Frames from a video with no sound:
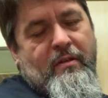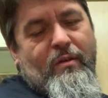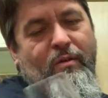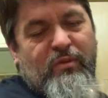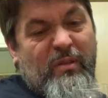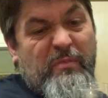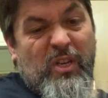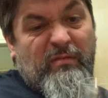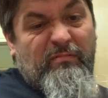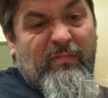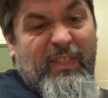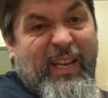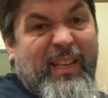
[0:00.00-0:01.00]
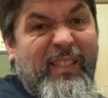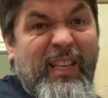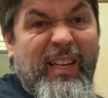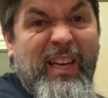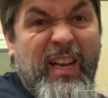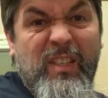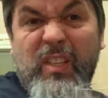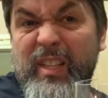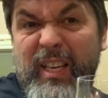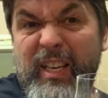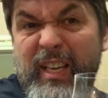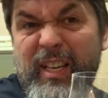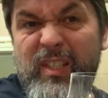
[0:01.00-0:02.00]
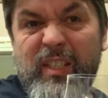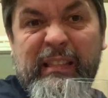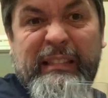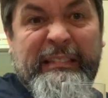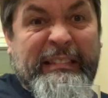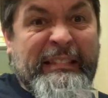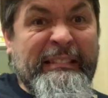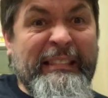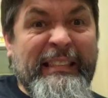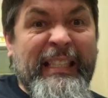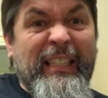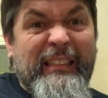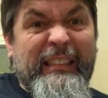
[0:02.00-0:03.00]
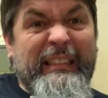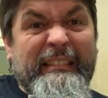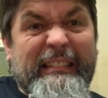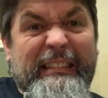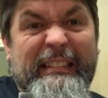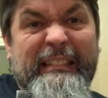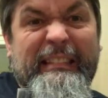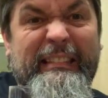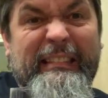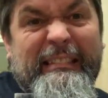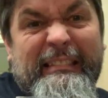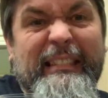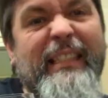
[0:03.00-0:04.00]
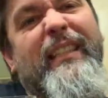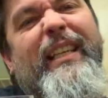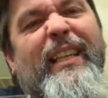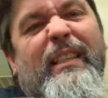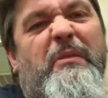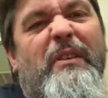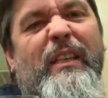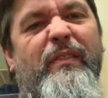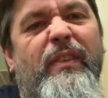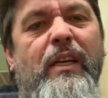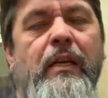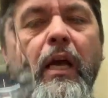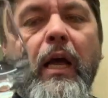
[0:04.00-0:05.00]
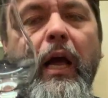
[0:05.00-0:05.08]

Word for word: ultimate tasting glass I think it is do your research, John. Yeah, whatever.